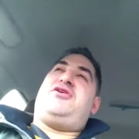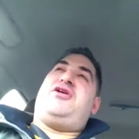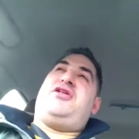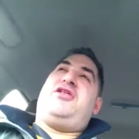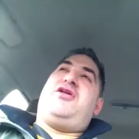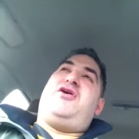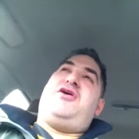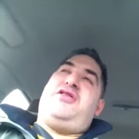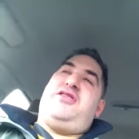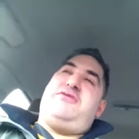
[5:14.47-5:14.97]
kind of
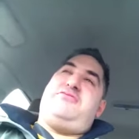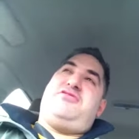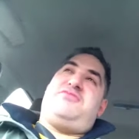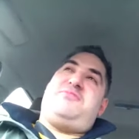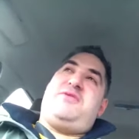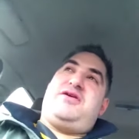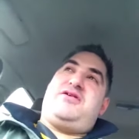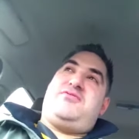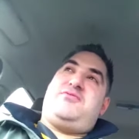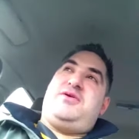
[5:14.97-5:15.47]
lie in that
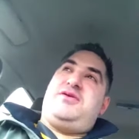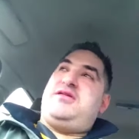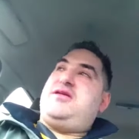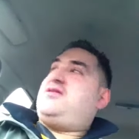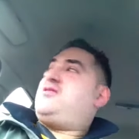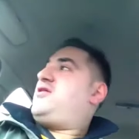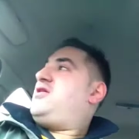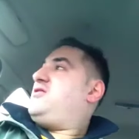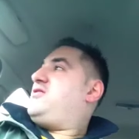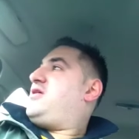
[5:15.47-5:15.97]
respect because we
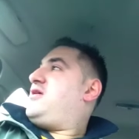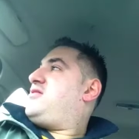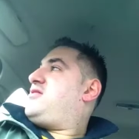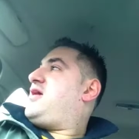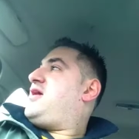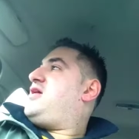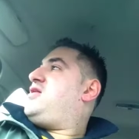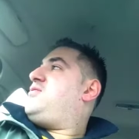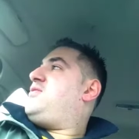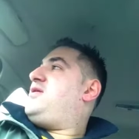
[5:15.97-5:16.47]
did kind of get
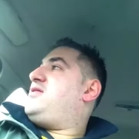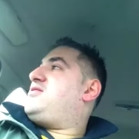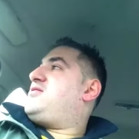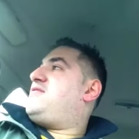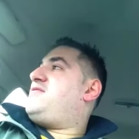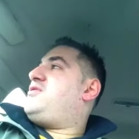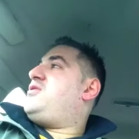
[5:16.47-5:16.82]
takeaways and stuff.